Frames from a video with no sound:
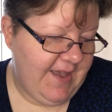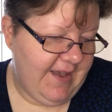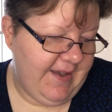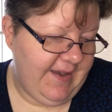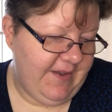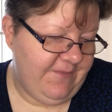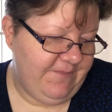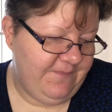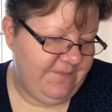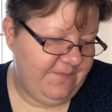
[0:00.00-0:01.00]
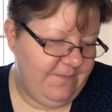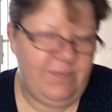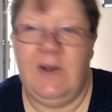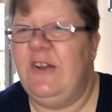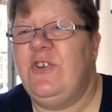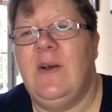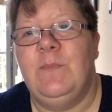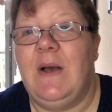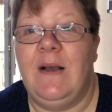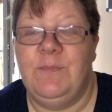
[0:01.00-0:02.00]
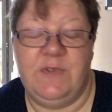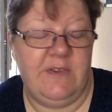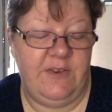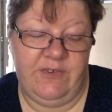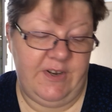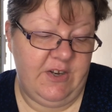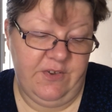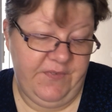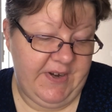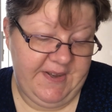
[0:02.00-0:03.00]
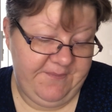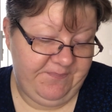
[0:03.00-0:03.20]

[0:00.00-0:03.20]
but I'm absolutely loving it.